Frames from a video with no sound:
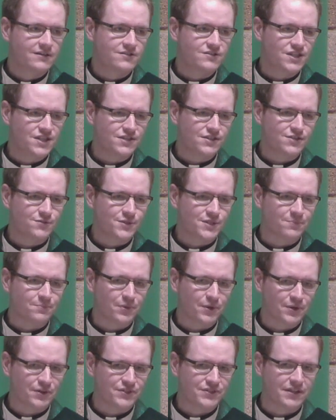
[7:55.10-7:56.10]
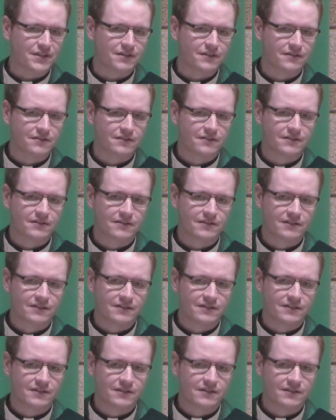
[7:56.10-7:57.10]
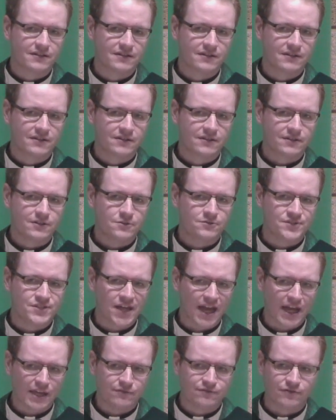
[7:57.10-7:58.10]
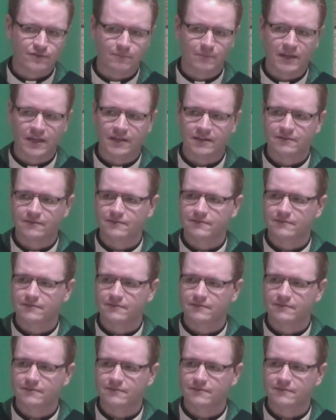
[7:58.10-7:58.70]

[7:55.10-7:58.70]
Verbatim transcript: Jesus was a person who died for me,